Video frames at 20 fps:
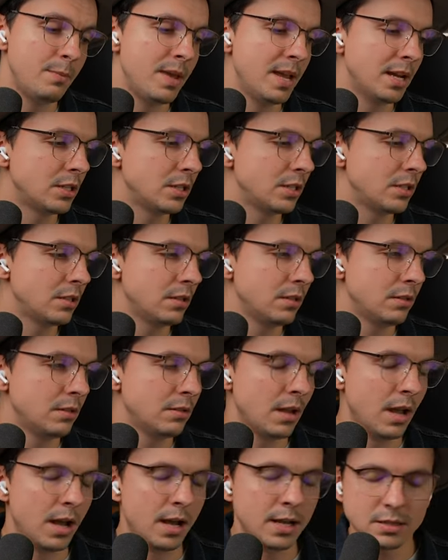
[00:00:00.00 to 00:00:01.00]
makes
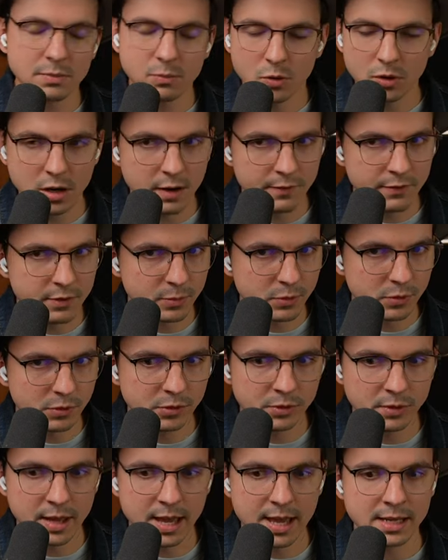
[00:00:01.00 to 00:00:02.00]
us more
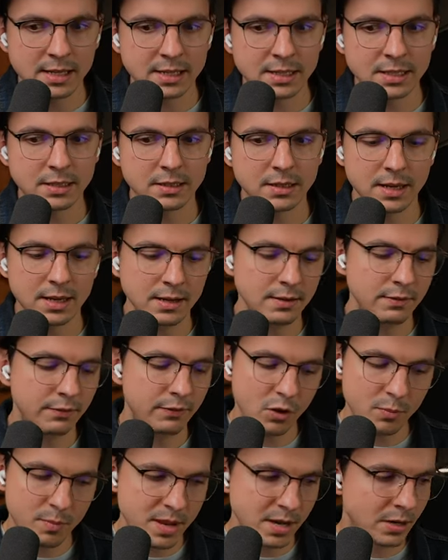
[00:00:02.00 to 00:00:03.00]
comfortable as like
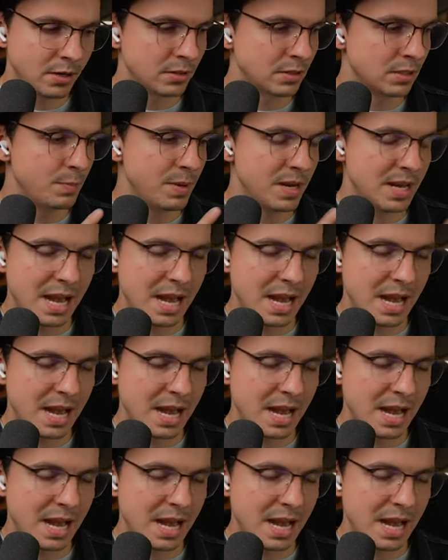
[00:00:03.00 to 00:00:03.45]
filmmakers,